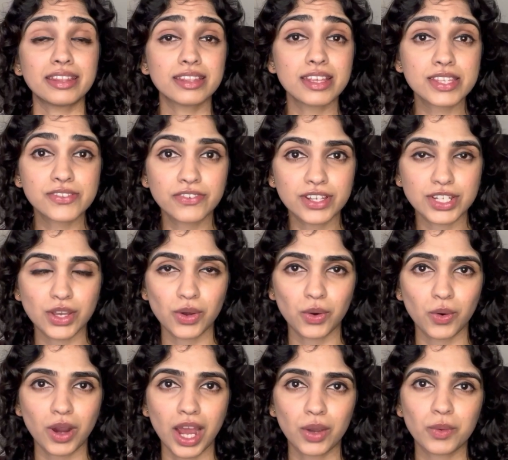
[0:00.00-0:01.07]
In this
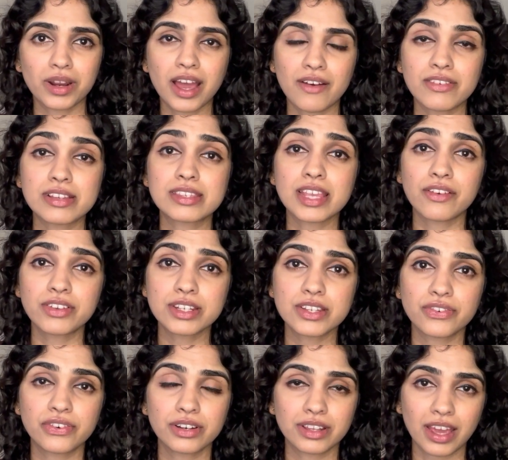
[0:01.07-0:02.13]
video, I will cover 7
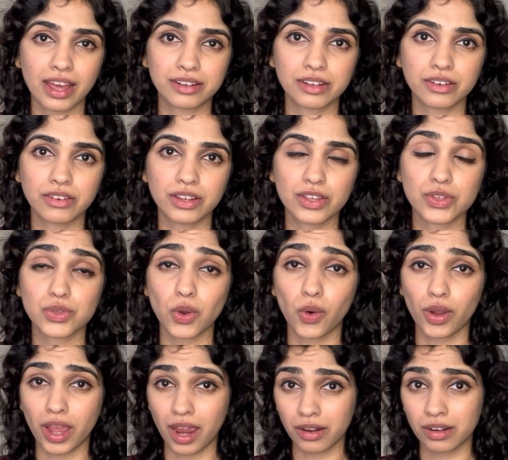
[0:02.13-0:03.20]
different categories
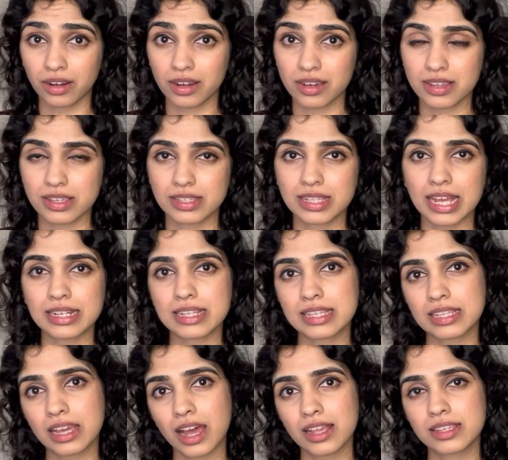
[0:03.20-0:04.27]
or areas that
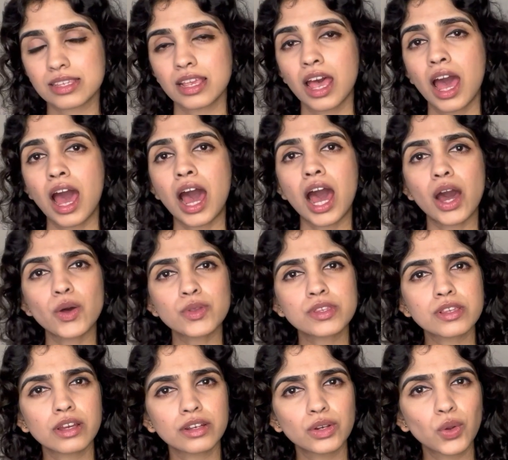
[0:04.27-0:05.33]
discuss how
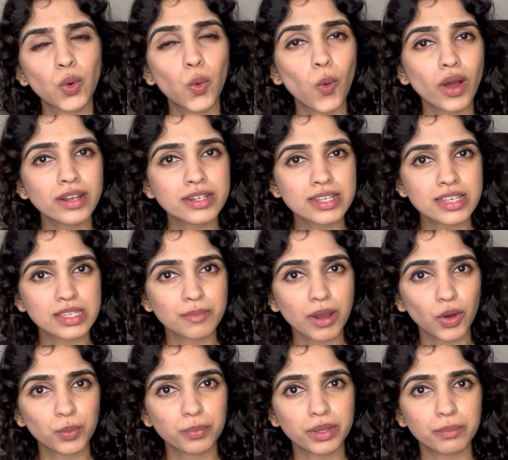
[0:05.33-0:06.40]
certain qualities
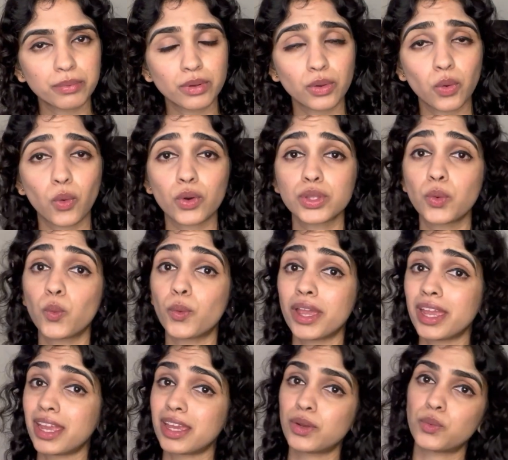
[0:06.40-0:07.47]
about people or the
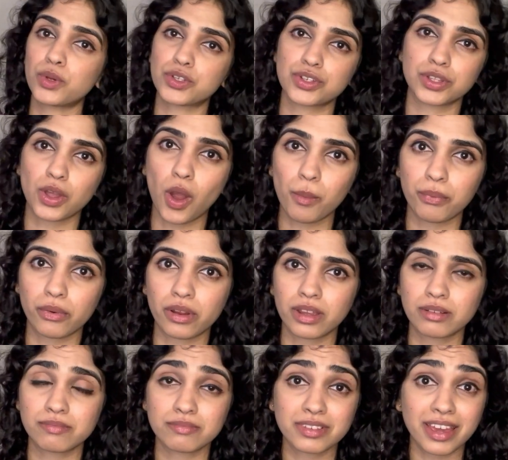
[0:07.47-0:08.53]
way in which they
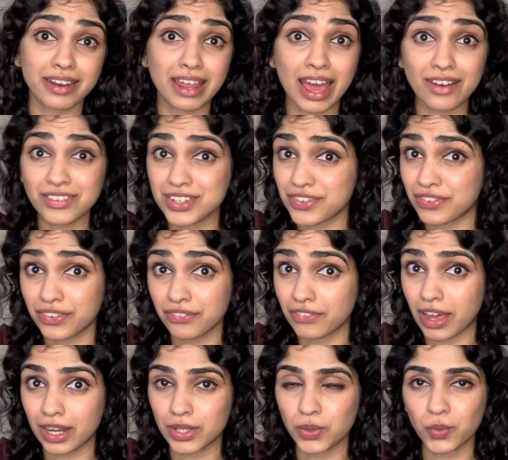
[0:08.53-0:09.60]
operate can have a different
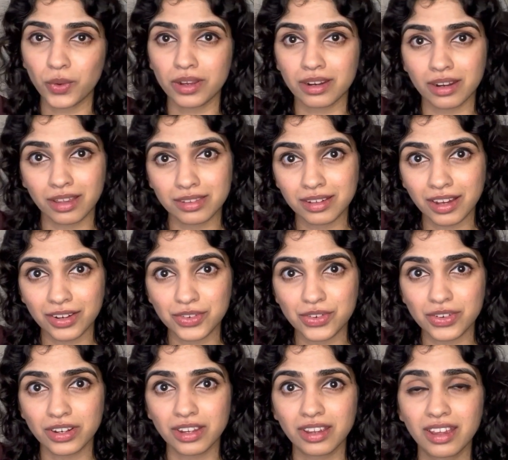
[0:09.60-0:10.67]
value in another
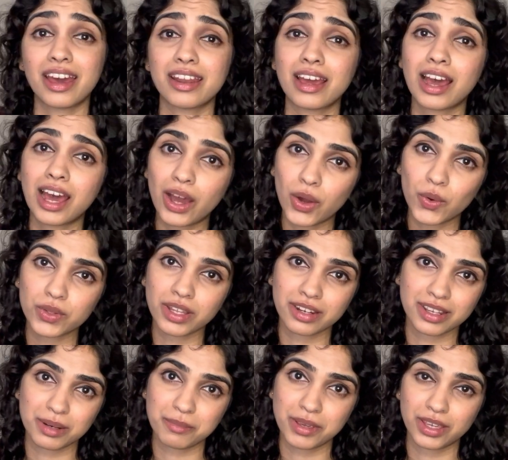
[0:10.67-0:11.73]
country and how that
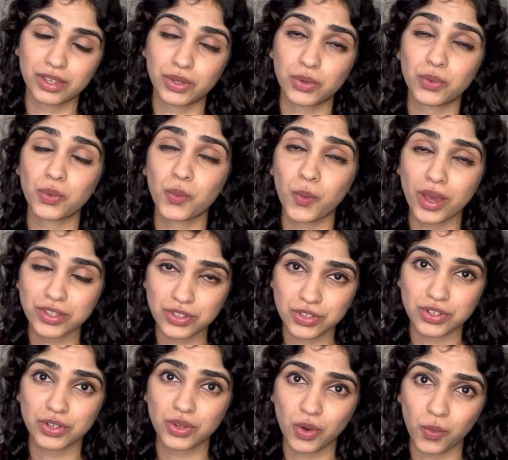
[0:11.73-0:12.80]
can make you
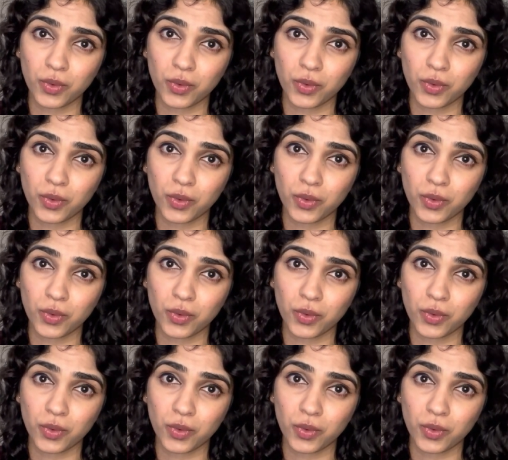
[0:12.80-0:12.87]
question your